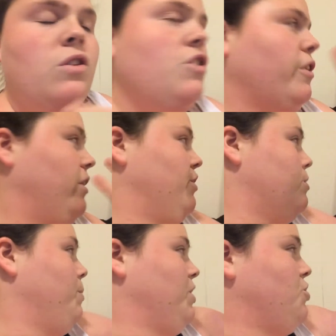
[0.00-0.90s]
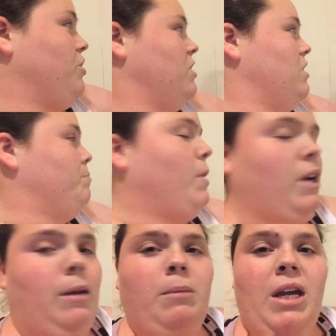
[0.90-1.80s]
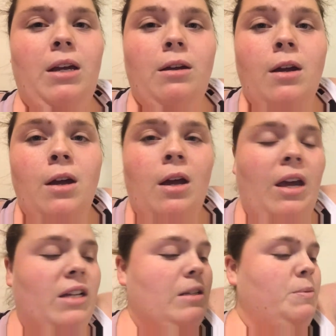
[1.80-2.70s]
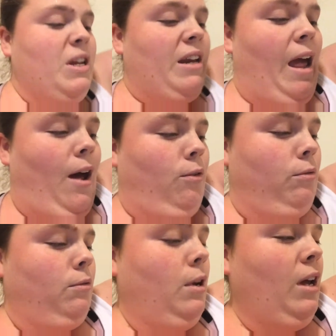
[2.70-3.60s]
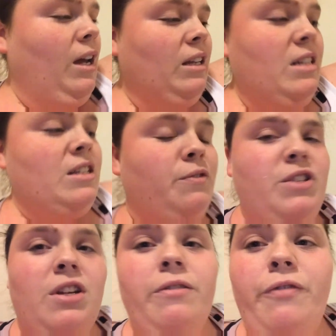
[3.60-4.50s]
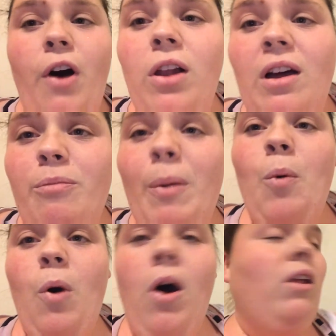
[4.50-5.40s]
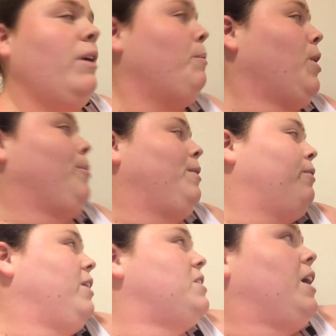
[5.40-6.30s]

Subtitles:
Sorry, there's a picture. This is bugging me. It's upside down. At least if it's going to fall off my wall, it better be right